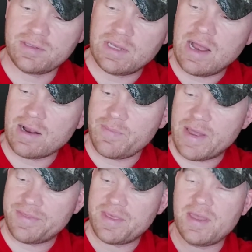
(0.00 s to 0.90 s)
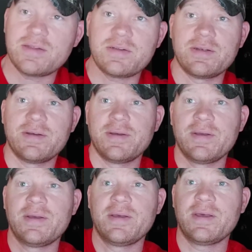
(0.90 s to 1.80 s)
stock about this
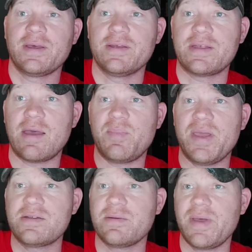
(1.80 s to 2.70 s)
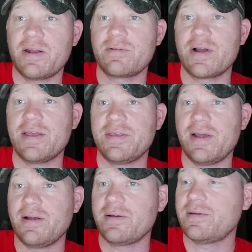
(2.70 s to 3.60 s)
is that piece of metal right
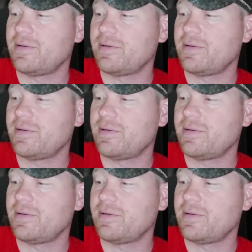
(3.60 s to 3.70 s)
there